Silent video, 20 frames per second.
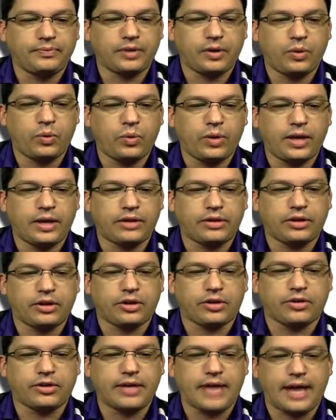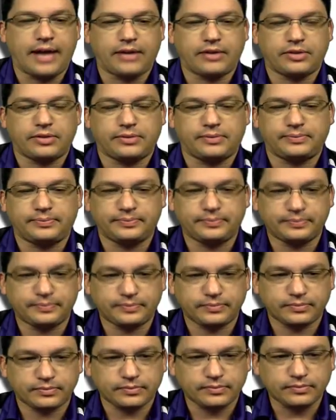with Create.
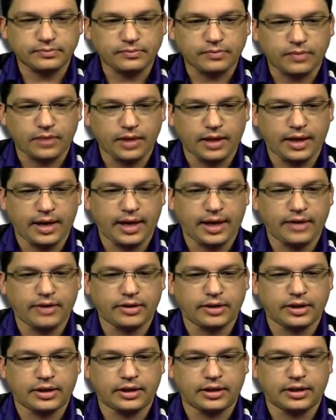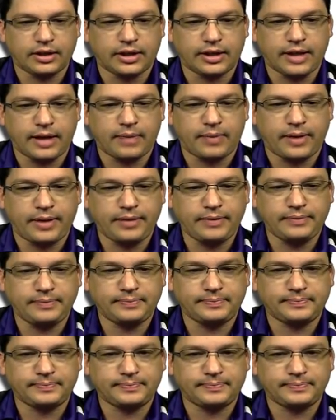And you're going to click on that button.